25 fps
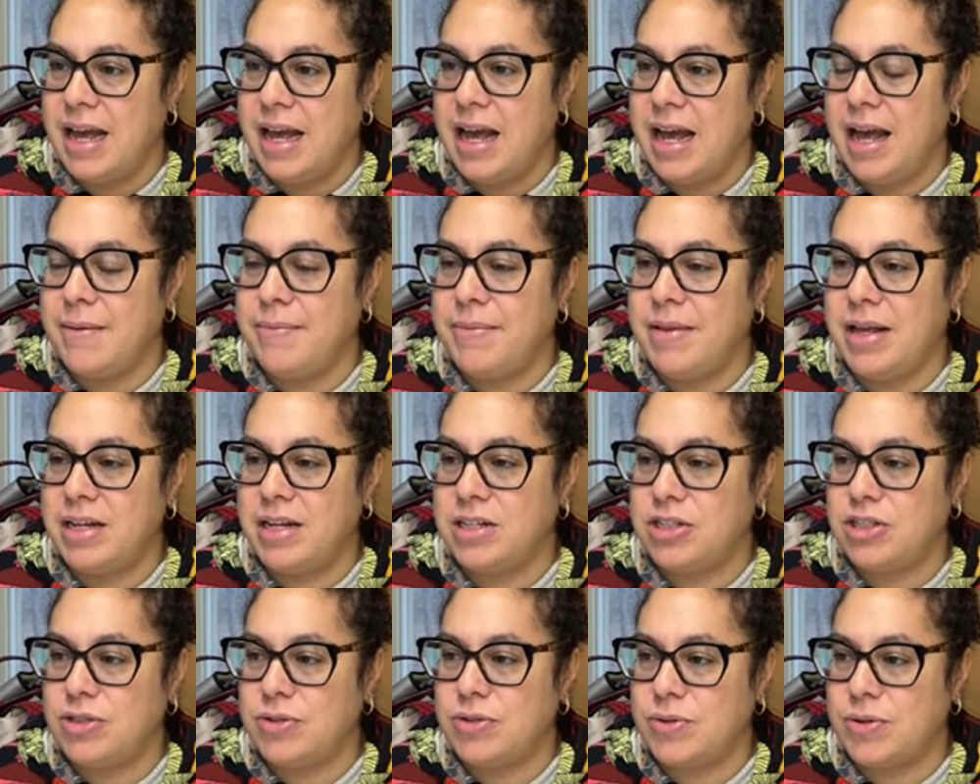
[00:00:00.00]
I'm not
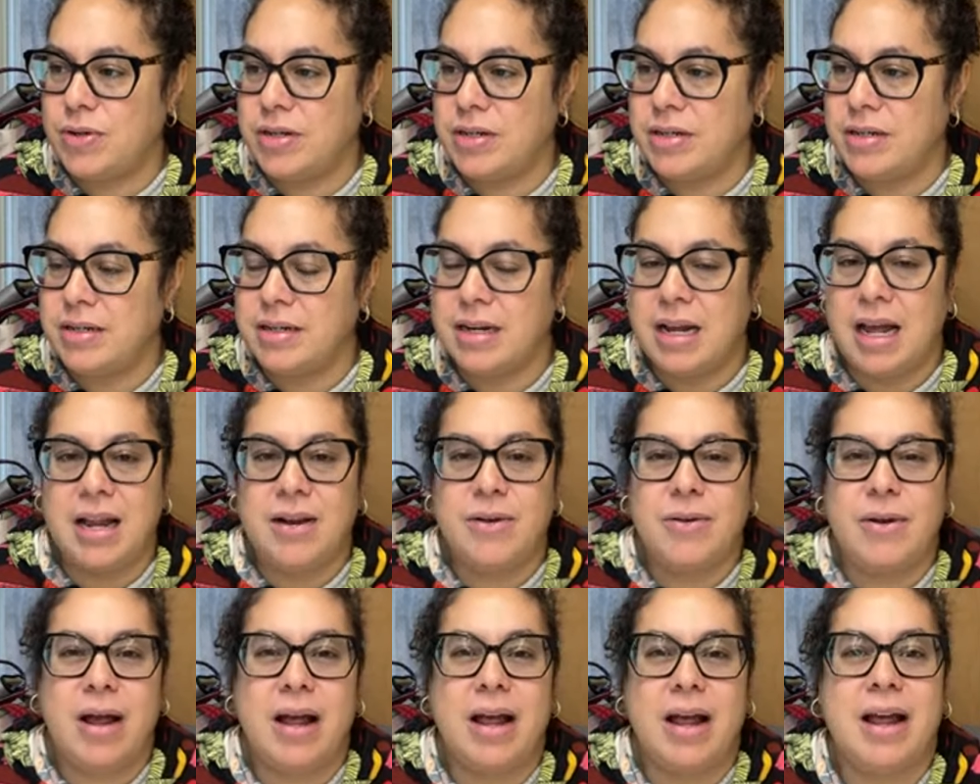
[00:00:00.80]
sure.
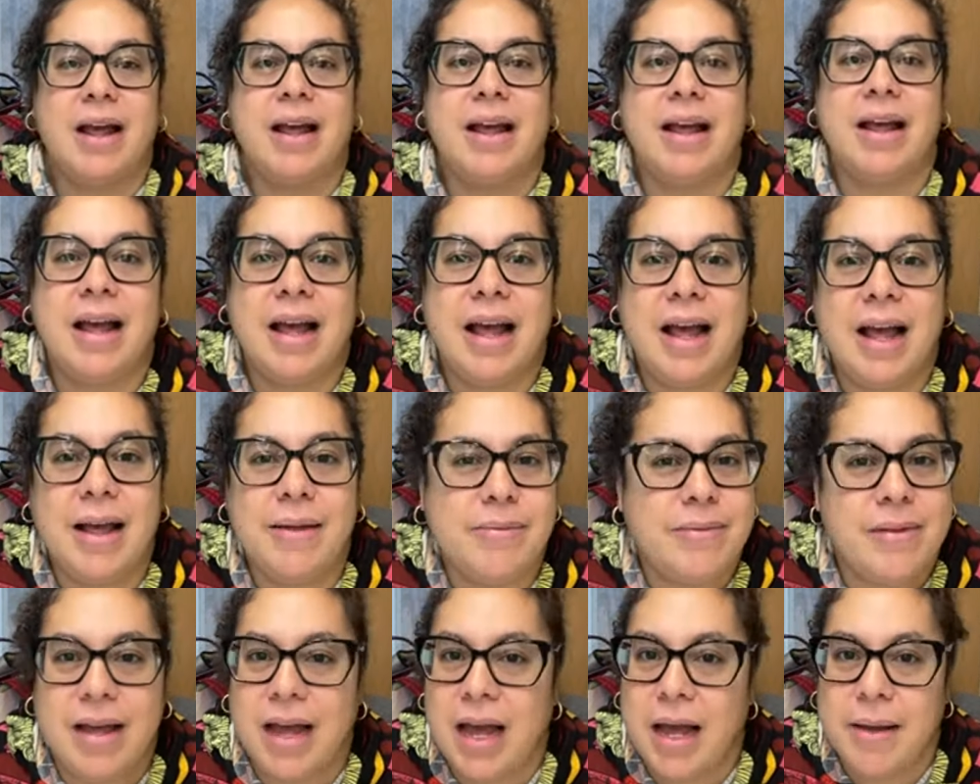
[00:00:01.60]

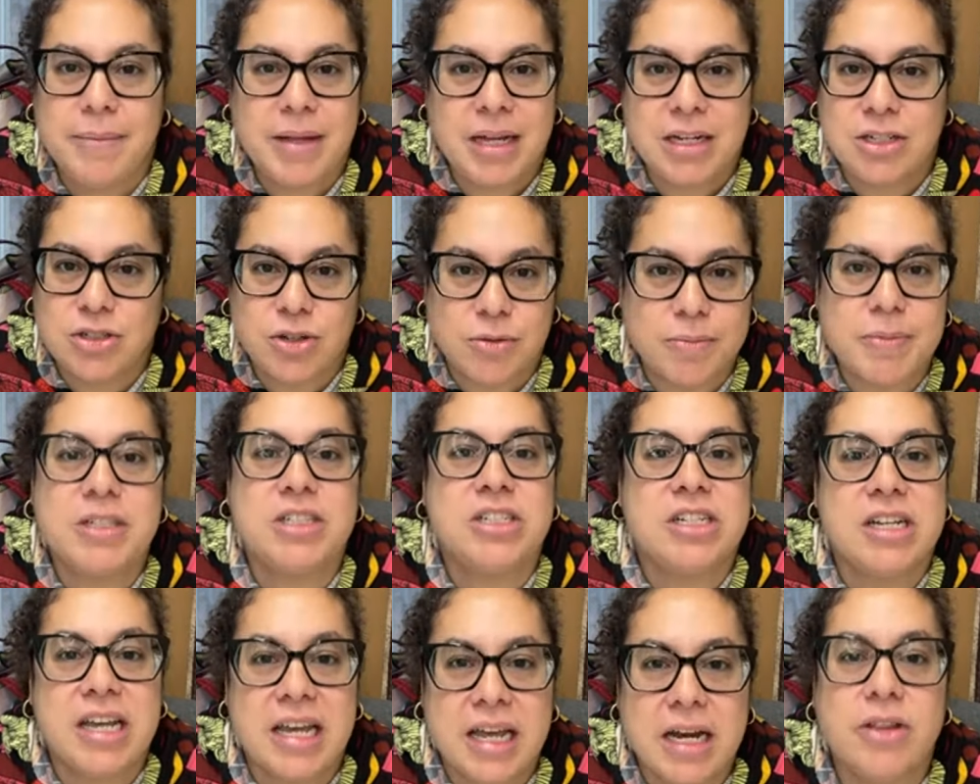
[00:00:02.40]
I'm not sure, but
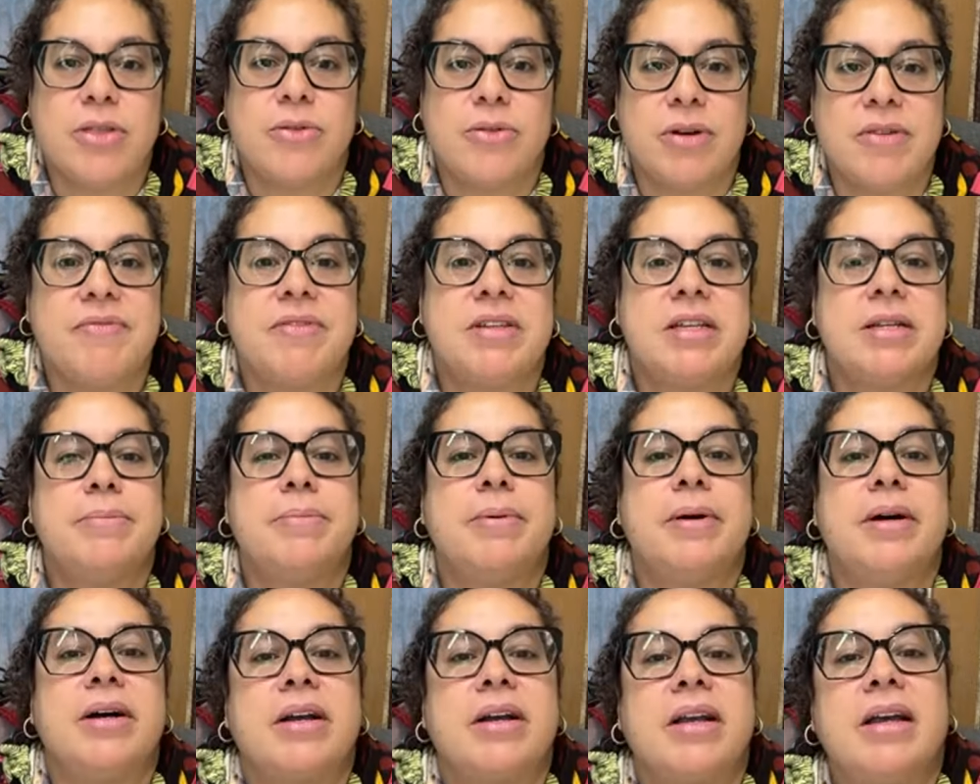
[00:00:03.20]
you get a thrifted
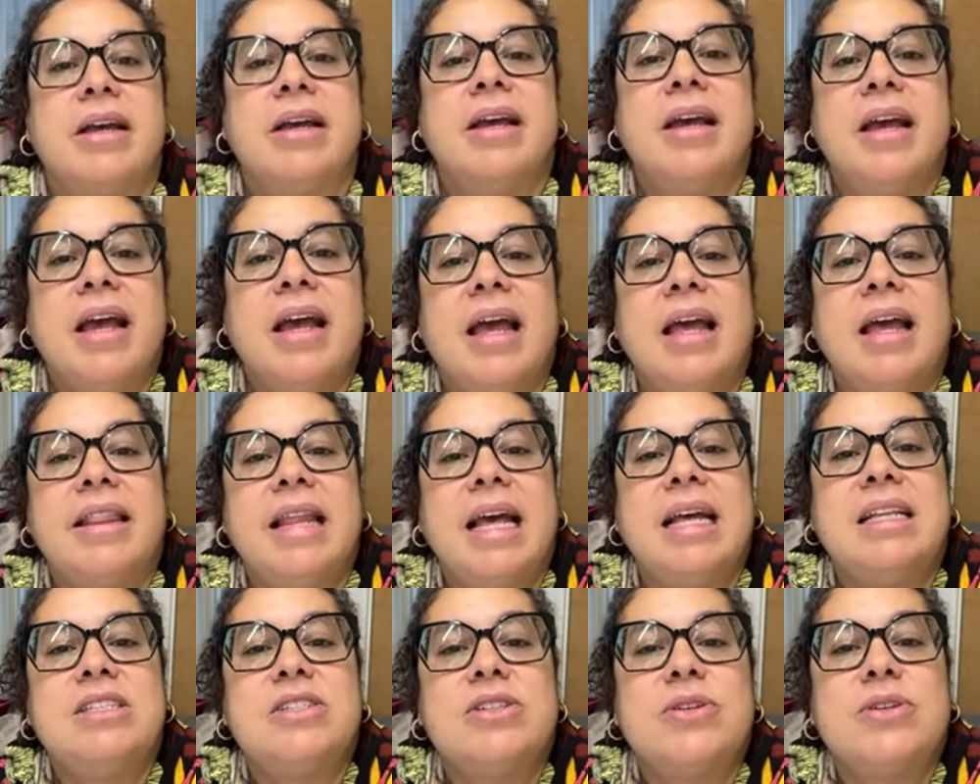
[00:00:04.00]
book, and
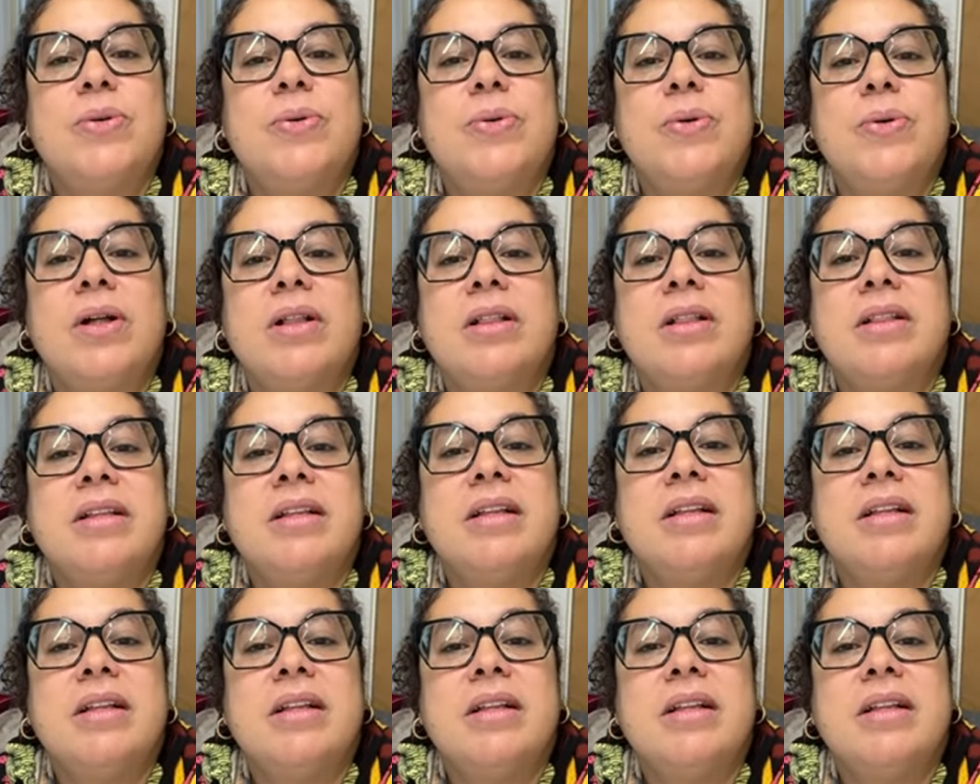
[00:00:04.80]
that's cool.